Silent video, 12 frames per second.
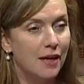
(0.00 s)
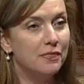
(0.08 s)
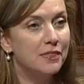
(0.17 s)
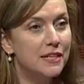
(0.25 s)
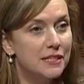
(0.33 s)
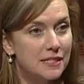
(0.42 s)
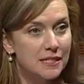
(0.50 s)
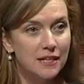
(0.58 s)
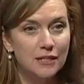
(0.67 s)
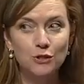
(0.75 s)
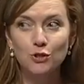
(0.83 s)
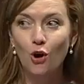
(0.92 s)
These
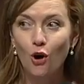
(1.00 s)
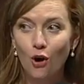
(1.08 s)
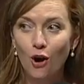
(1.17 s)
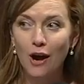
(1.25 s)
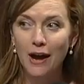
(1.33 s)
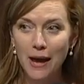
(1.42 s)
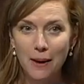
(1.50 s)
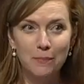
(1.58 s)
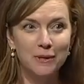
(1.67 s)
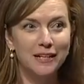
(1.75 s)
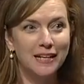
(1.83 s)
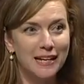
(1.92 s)
things are
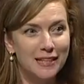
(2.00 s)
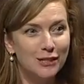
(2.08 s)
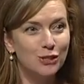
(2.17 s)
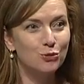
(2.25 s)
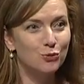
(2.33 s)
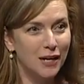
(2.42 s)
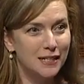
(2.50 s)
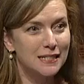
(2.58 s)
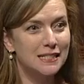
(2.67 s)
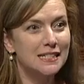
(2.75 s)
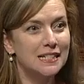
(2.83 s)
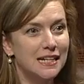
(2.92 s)
happening in the
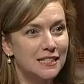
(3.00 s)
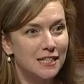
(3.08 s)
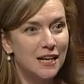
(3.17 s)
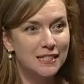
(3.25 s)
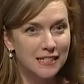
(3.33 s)
United States